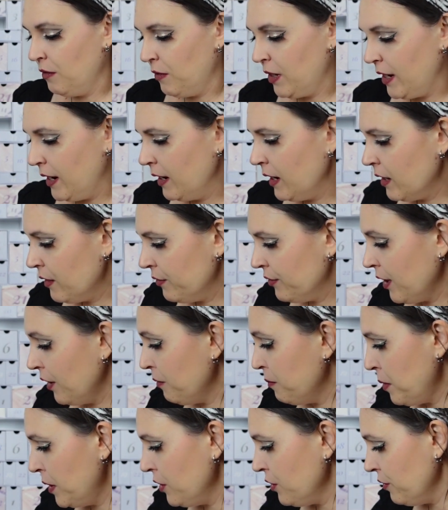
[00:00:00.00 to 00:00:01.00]
what I need a
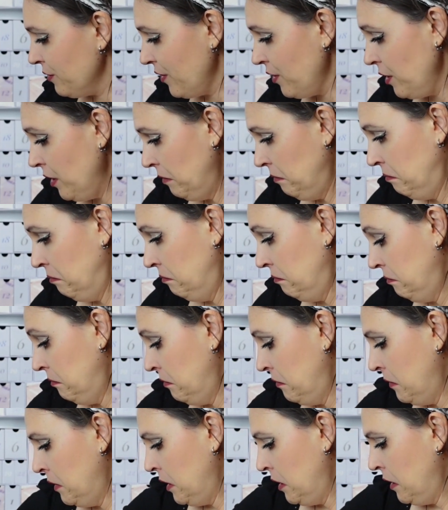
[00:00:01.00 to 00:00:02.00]
fluff brush for.
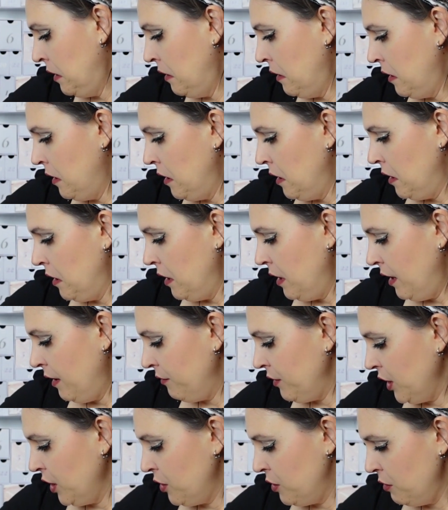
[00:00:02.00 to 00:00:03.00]
I'll have
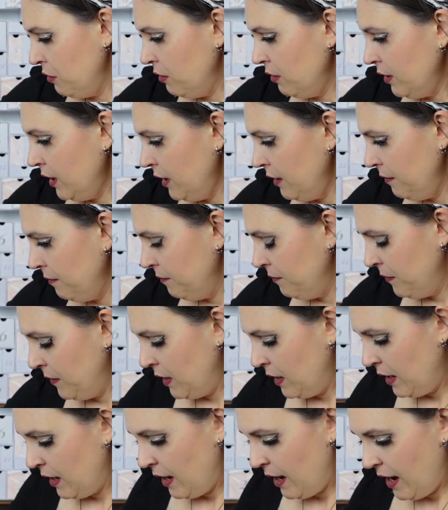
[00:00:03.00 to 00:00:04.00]
to Google it.
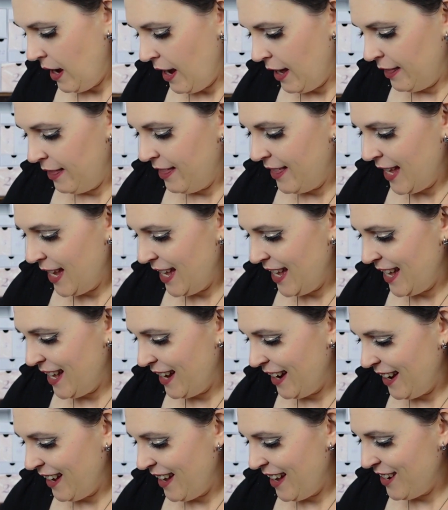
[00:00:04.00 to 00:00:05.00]
And
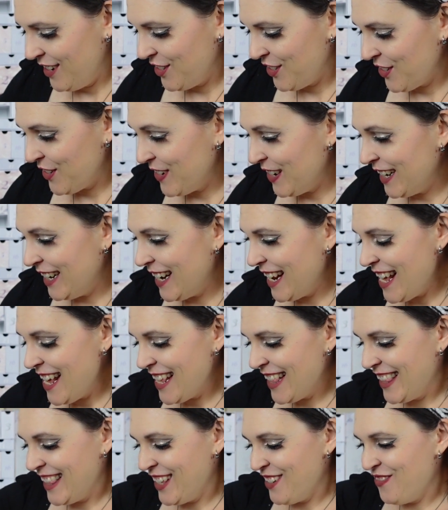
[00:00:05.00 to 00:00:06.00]
then
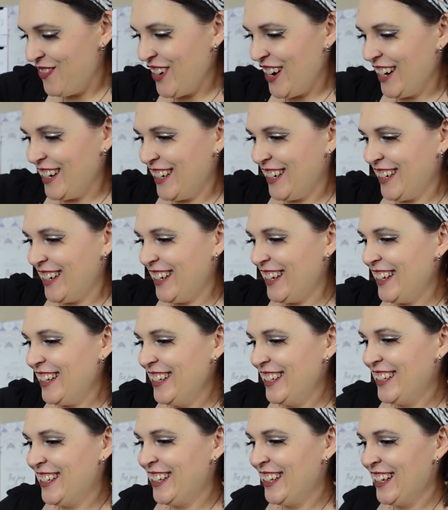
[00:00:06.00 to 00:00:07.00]
underneath the
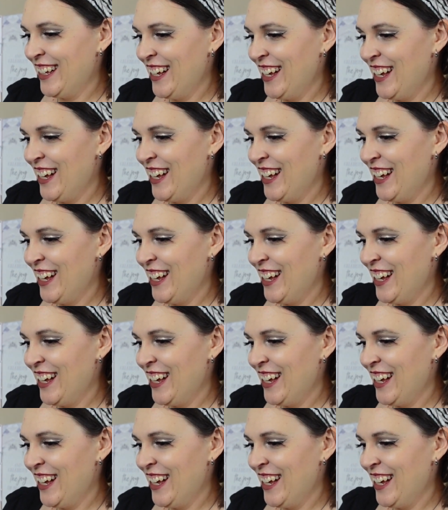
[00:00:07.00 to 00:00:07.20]
brushes,